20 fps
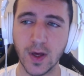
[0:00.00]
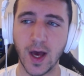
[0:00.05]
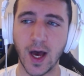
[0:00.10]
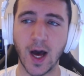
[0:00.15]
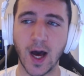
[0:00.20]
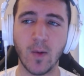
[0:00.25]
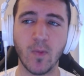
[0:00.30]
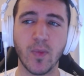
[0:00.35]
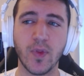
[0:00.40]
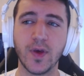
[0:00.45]

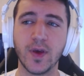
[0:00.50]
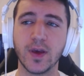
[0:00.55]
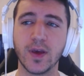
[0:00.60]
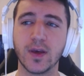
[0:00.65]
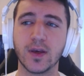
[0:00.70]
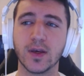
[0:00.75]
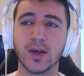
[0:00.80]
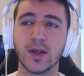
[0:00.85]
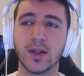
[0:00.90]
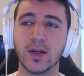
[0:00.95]
I'm
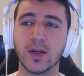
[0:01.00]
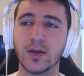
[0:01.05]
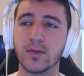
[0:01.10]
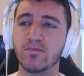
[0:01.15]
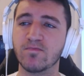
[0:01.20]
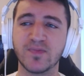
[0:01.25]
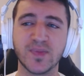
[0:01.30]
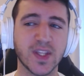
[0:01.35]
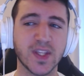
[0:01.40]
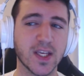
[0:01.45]
thinking
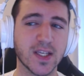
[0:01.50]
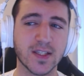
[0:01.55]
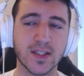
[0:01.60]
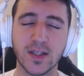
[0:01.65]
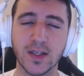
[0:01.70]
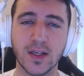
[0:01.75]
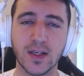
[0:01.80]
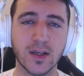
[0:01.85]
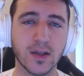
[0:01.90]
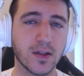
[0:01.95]

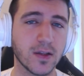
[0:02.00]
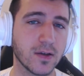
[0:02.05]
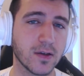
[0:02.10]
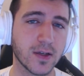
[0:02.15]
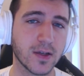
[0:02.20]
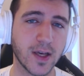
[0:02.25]
testicular